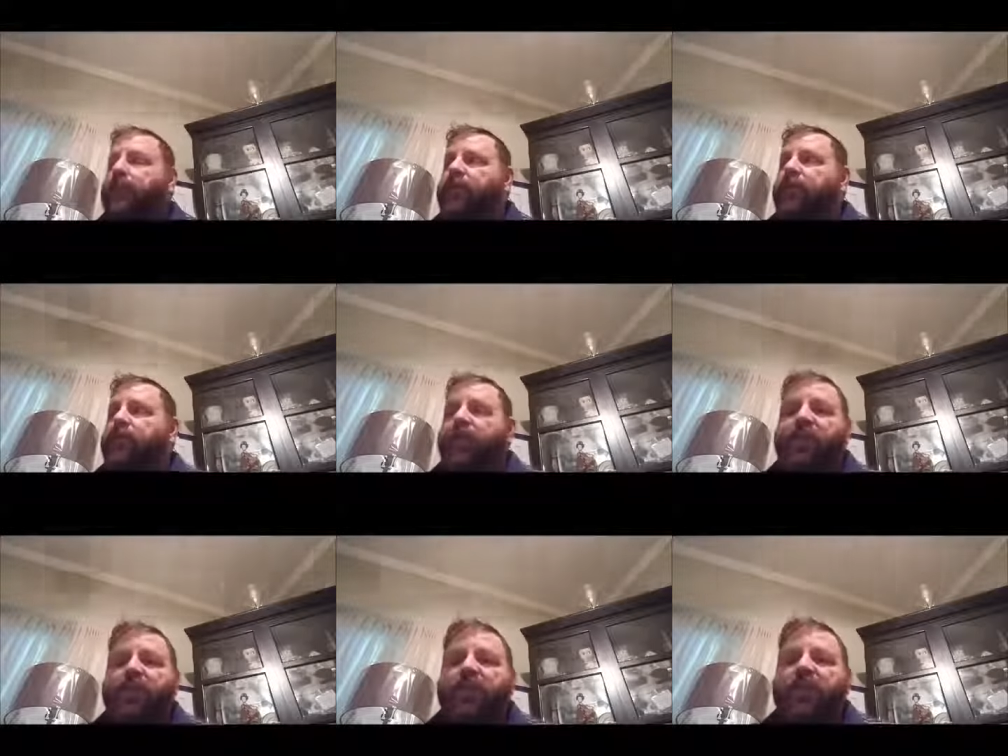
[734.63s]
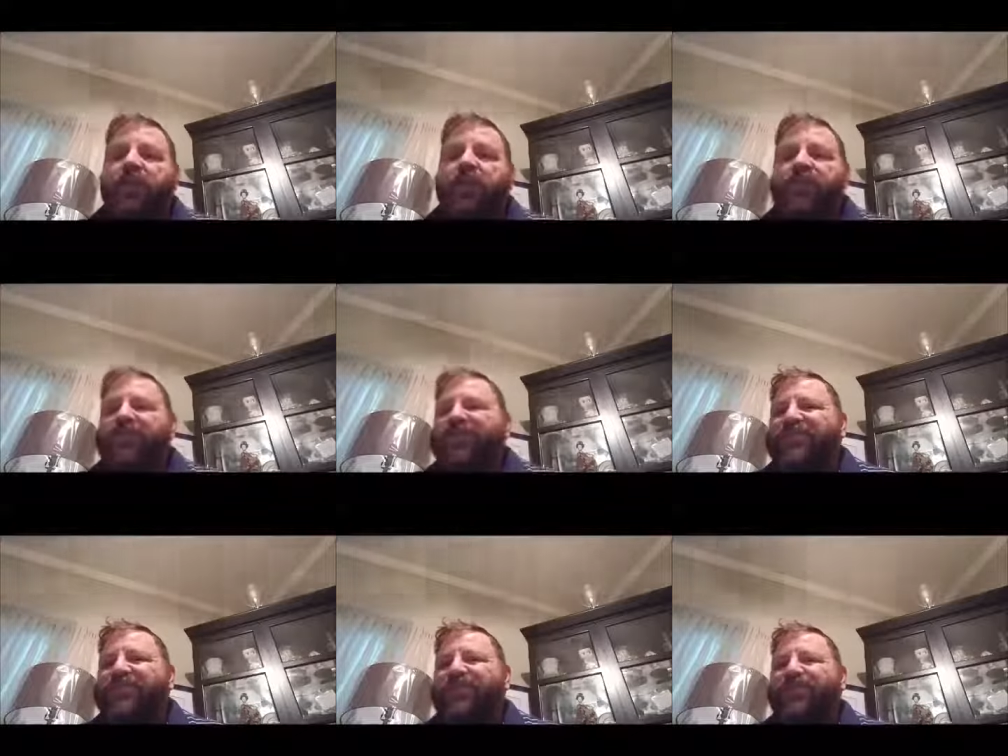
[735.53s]
You ready?
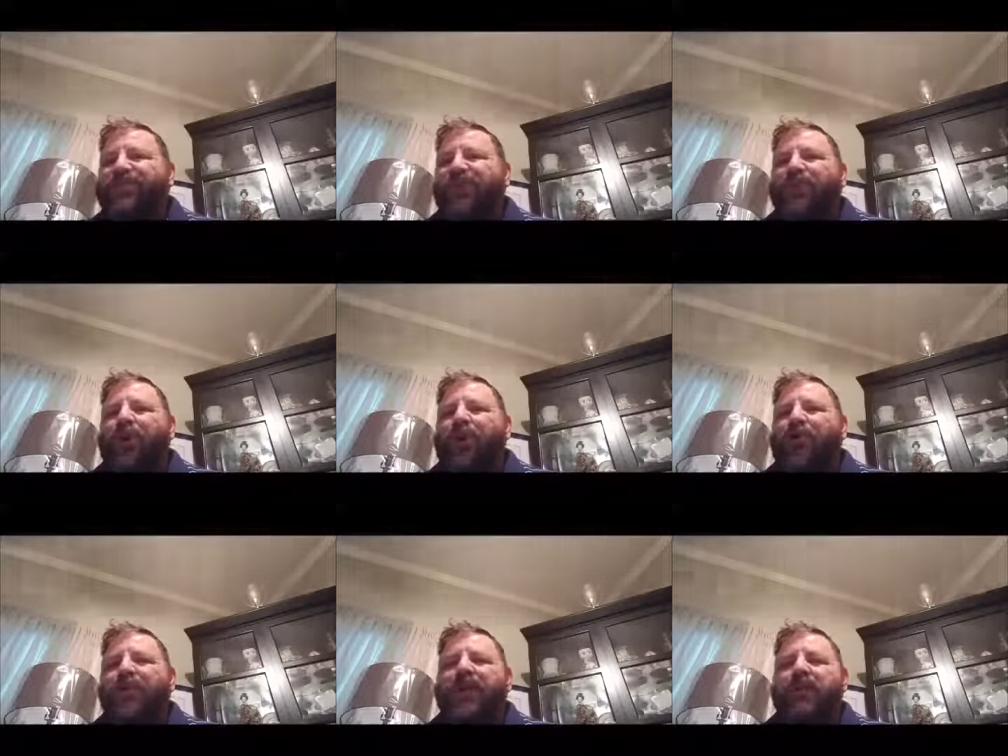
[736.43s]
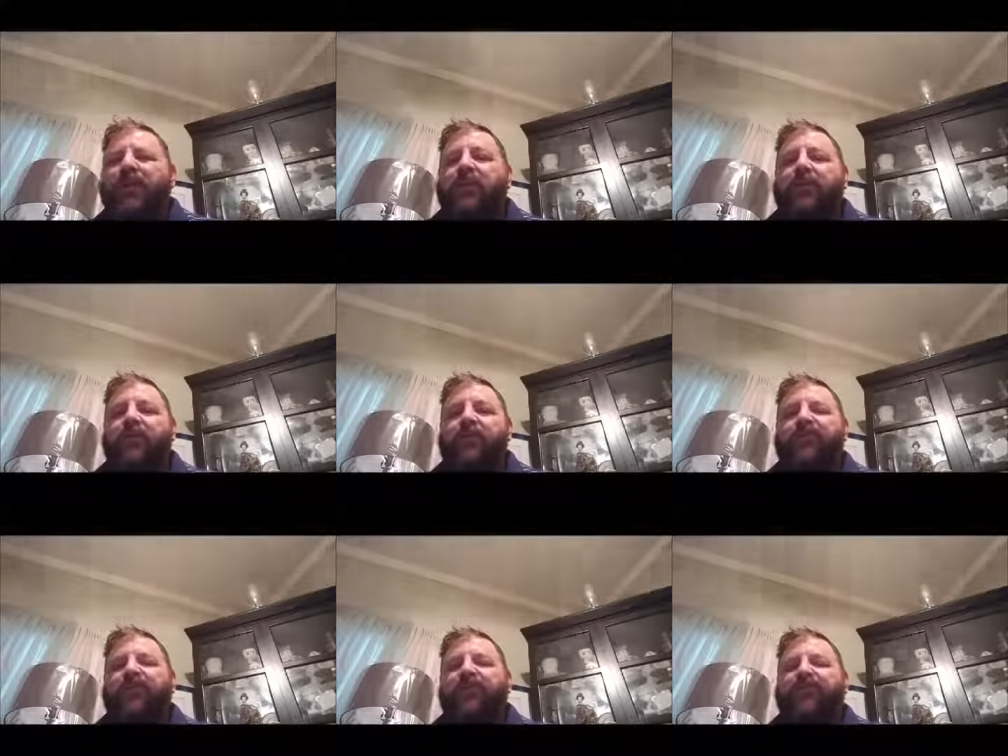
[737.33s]
You automatically
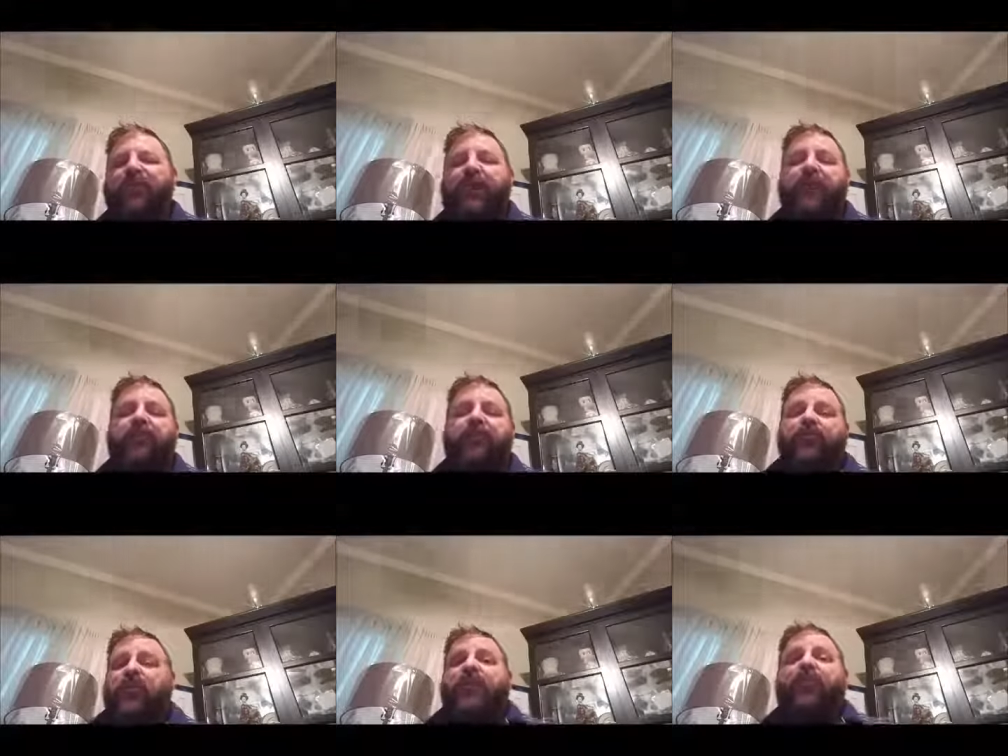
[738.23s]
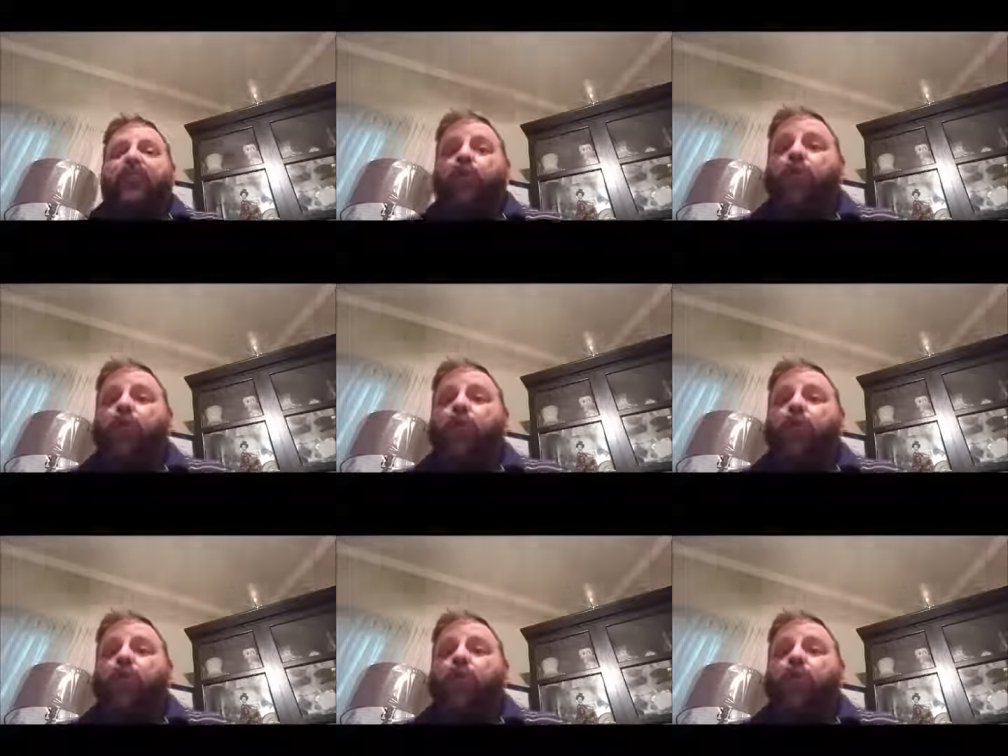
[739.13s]
start tracking. So if you ever,